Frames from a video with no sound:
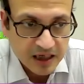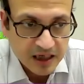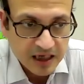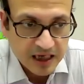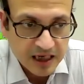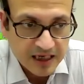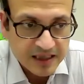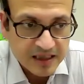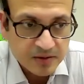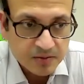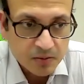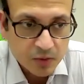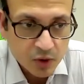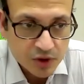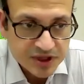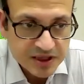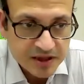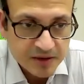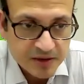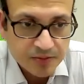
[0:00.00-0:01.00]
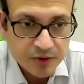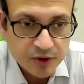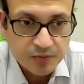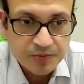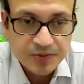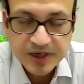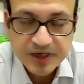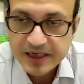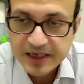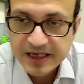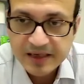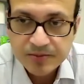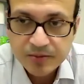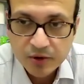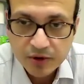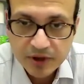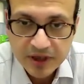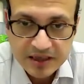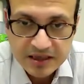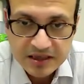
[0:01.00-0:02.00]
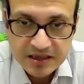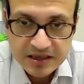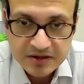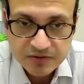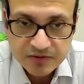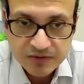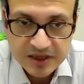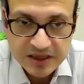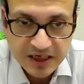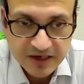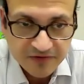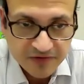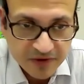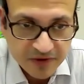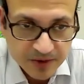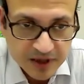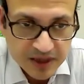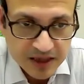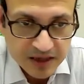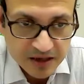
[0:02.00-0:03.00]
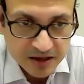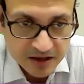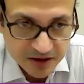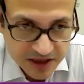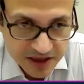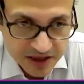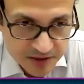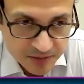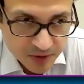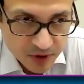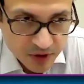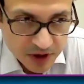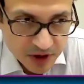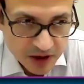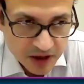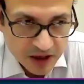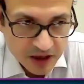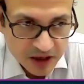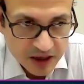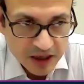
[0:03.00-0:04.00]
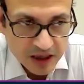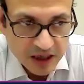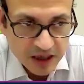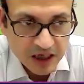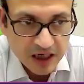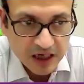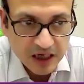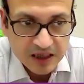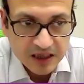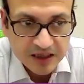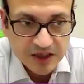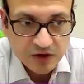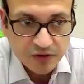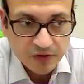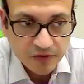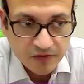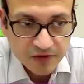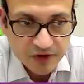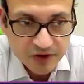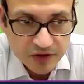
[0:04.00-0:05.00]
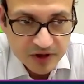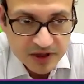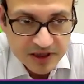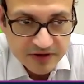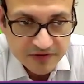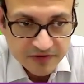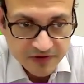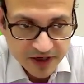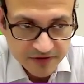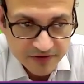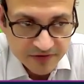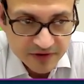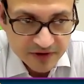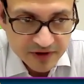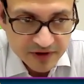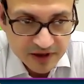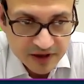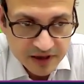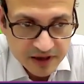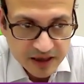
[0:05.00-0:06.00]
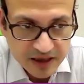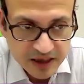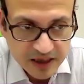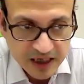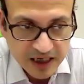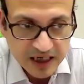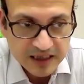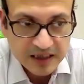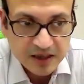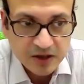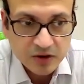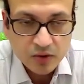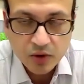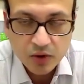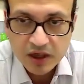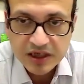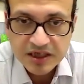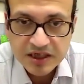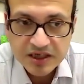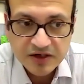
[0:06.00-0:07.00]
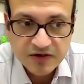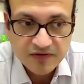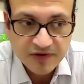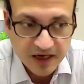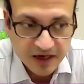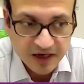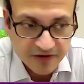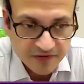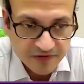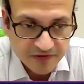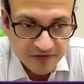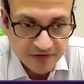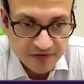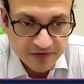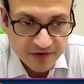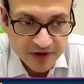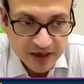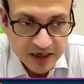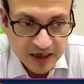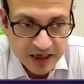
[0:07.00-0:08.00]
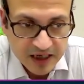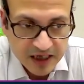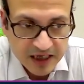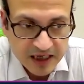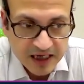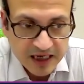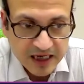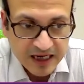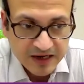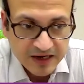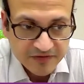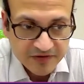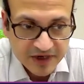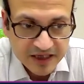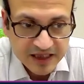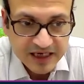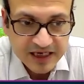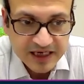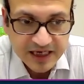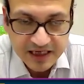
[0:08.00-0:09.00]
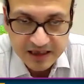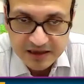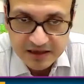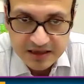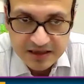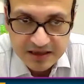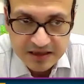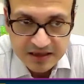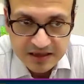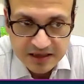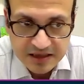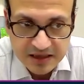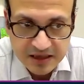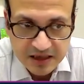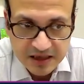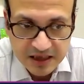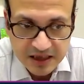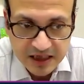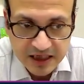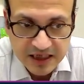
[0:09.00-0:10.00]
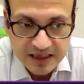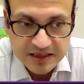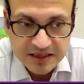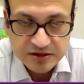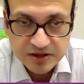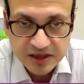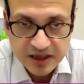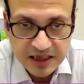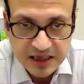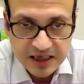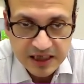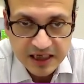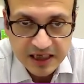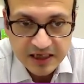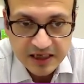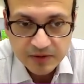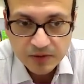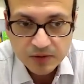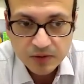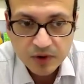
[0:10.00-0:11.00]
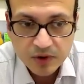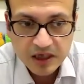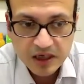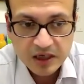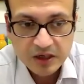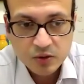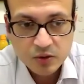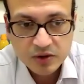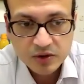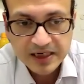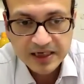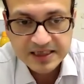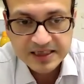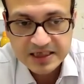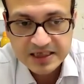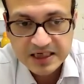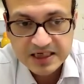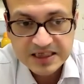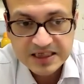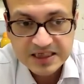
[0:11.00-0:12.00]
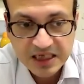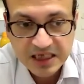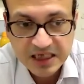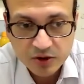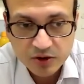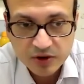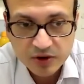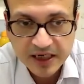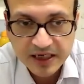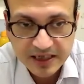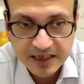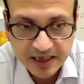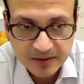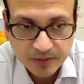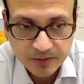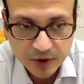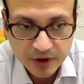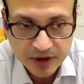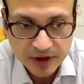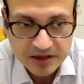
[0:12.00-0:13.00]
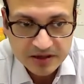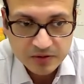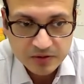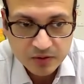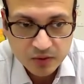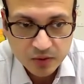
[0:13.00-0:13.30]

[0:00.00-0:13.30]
And the most appropriate endpoints, which everybody agrees upon, are the overall survival and the quality of life. Everything else is really what are known as surrogate endpoints.